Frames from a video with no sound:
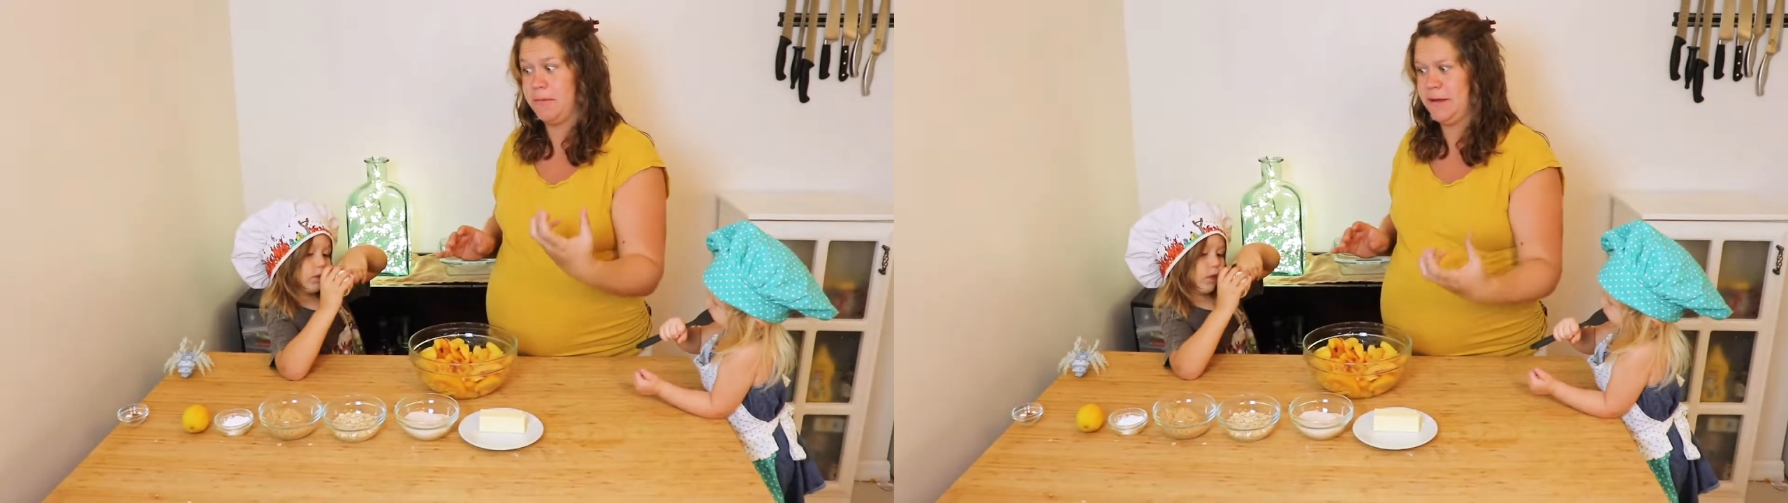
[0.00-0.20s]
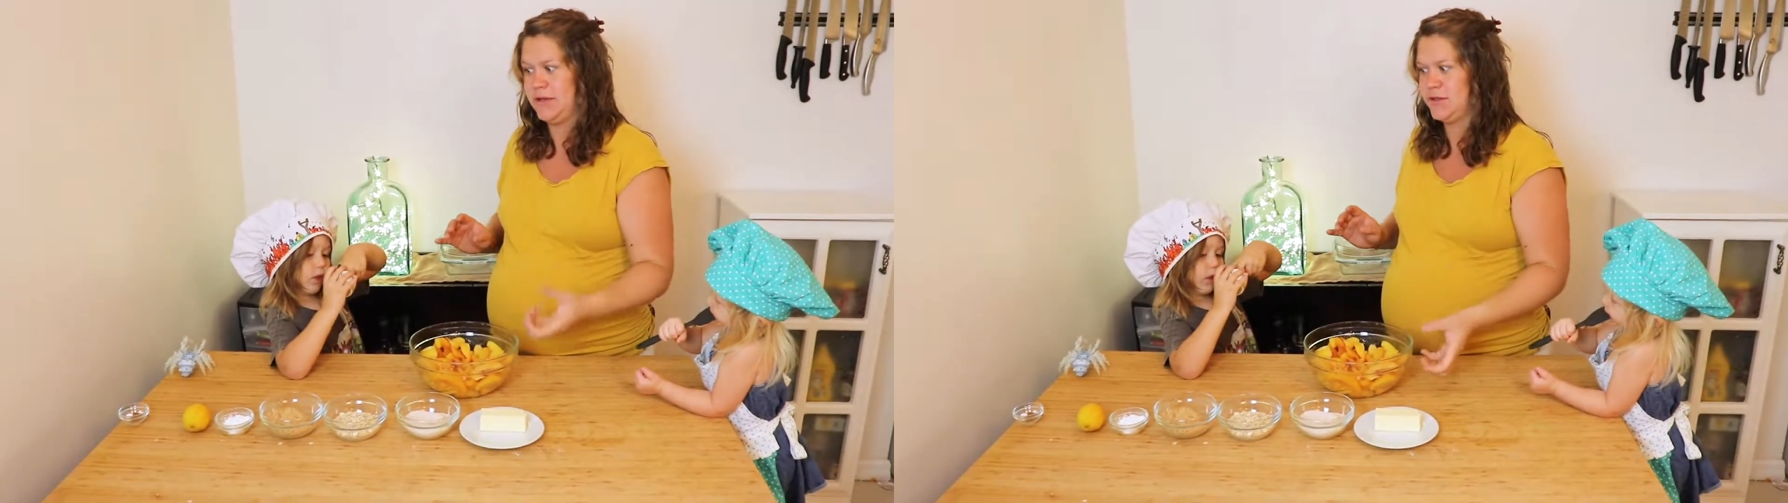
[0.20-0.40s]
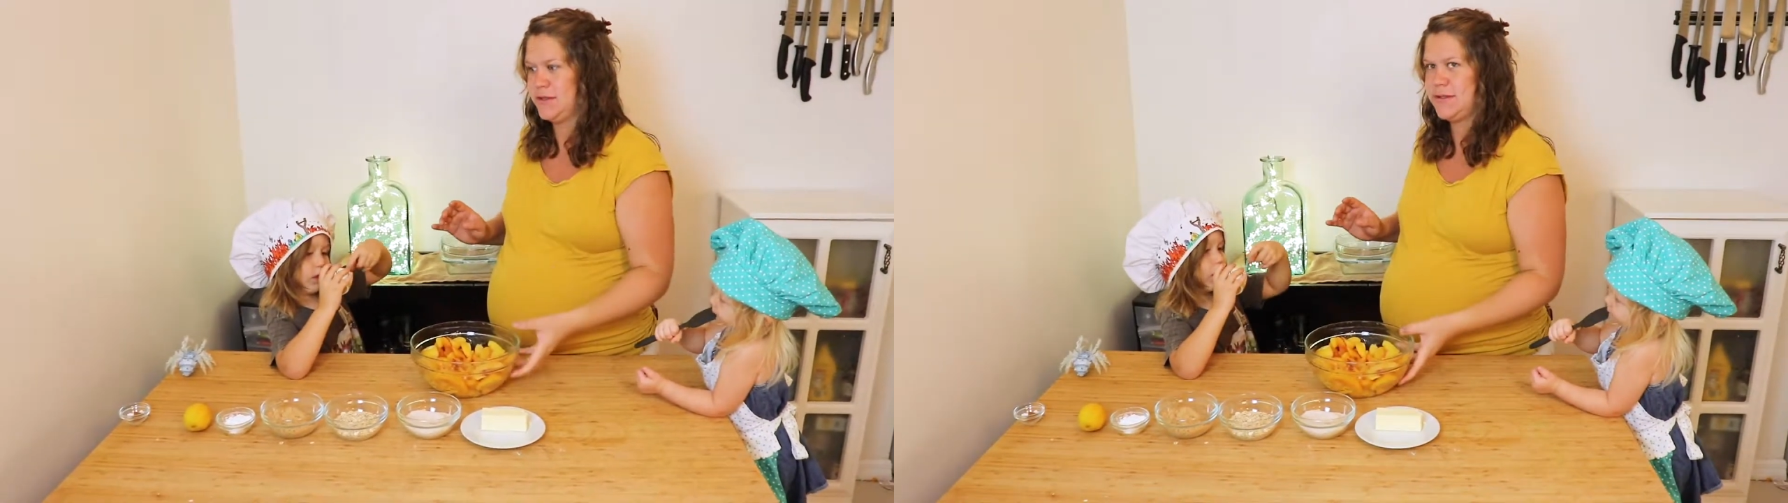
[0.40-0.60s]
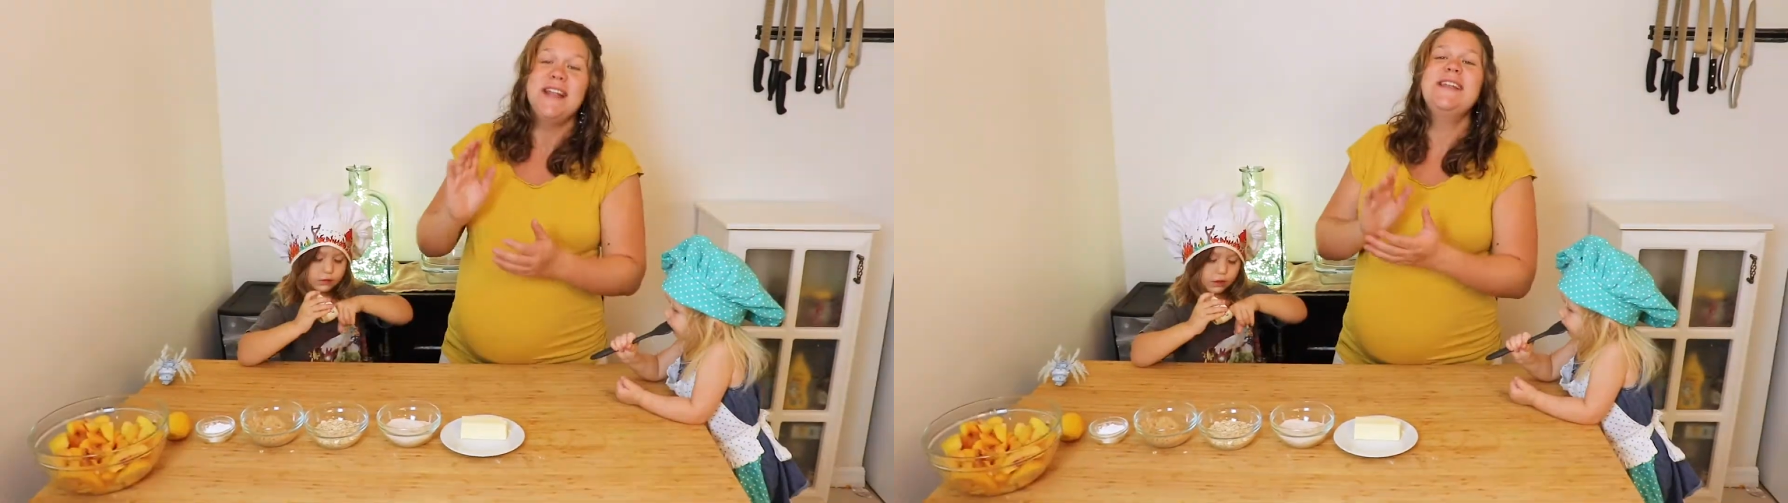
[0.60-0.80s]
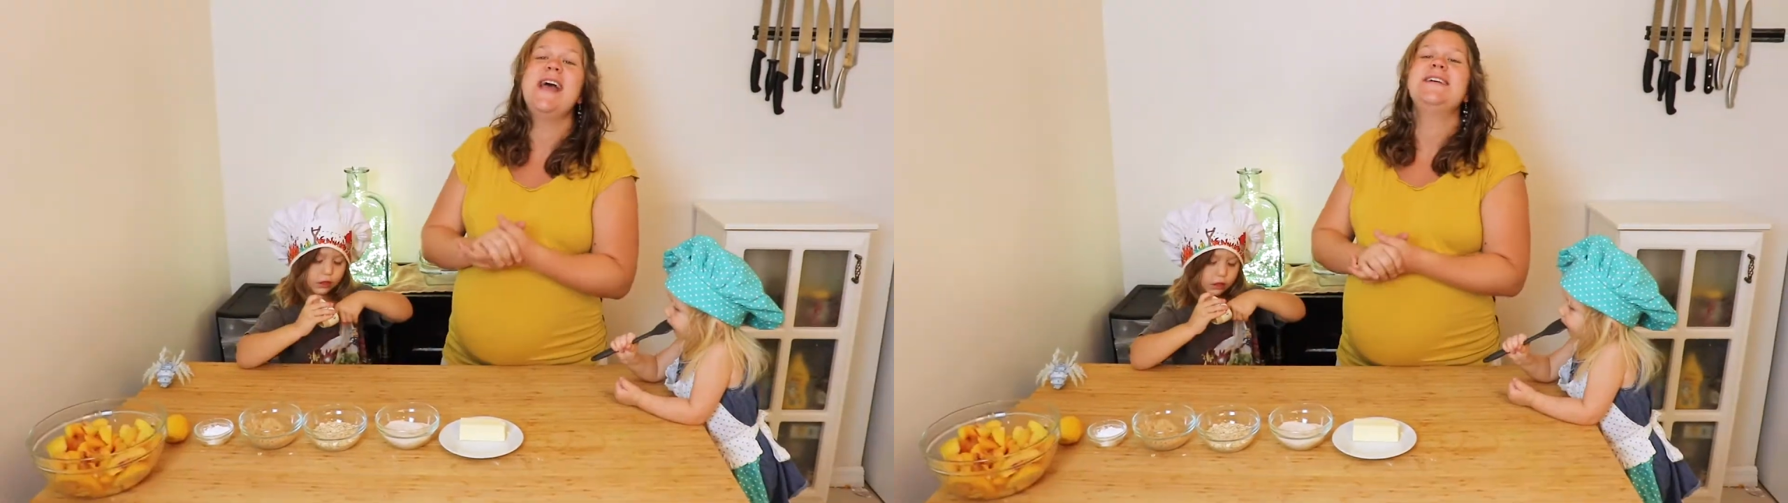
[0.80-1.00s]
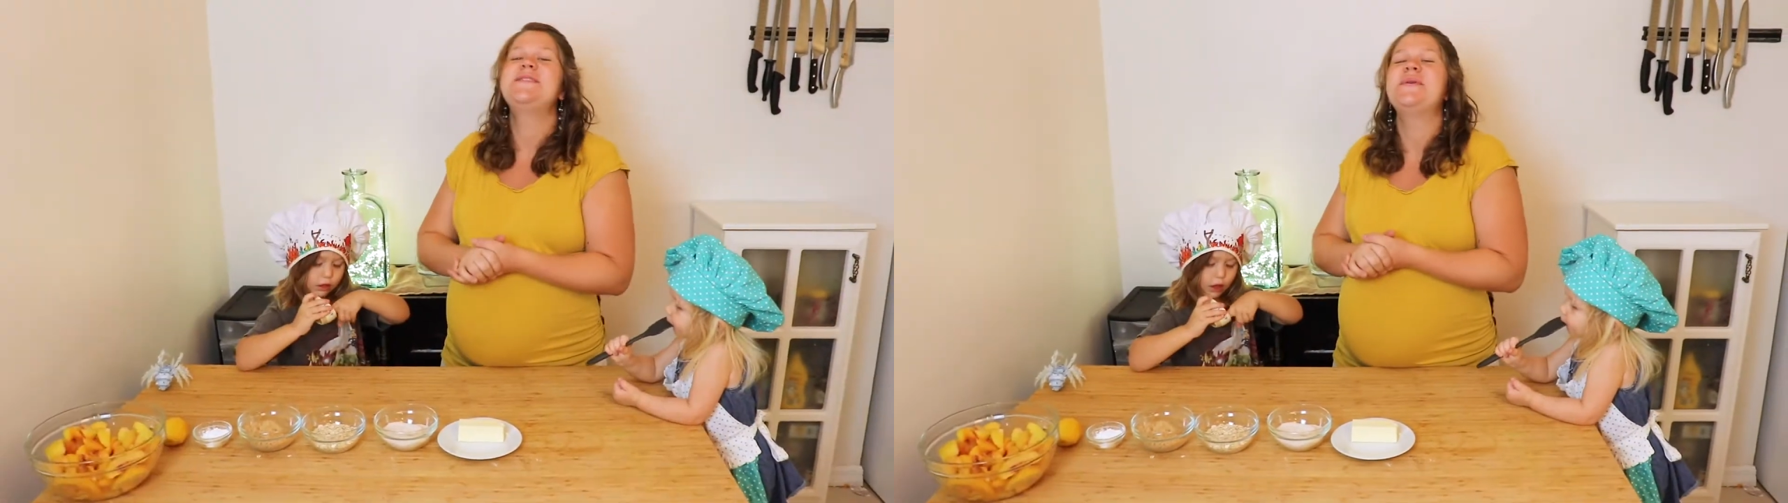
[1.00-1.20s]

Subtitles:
the peaches. Next,